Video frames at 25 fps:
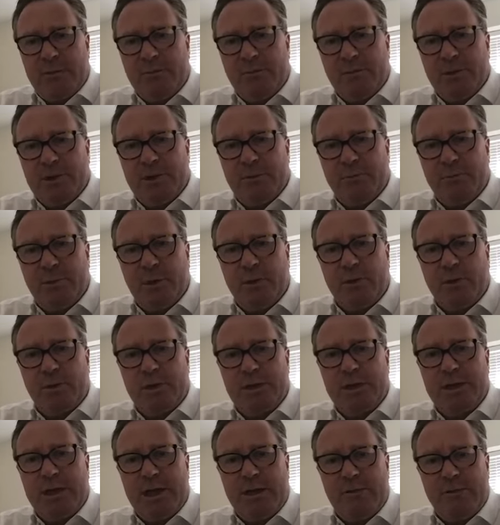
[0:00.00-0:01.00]

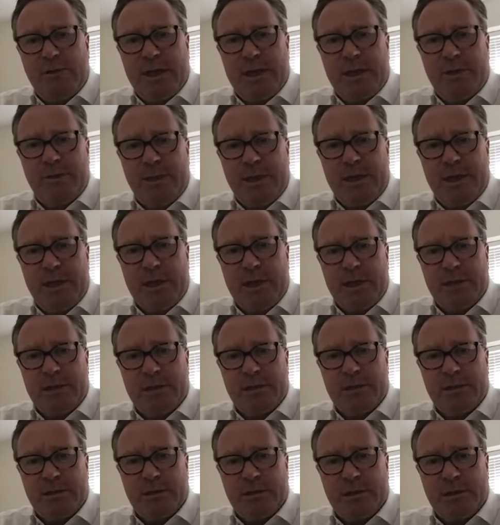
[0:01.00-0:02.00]
supports their
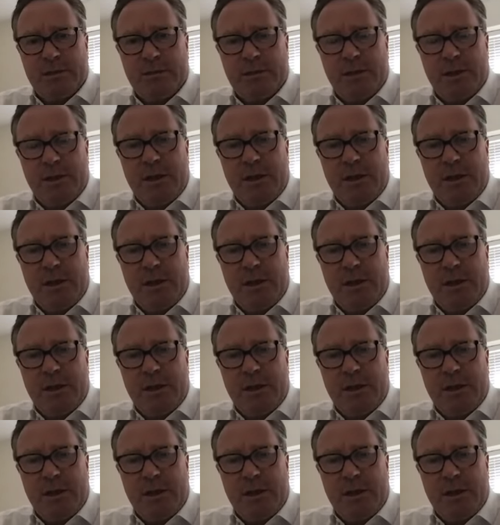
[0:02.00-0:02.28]
recommendations,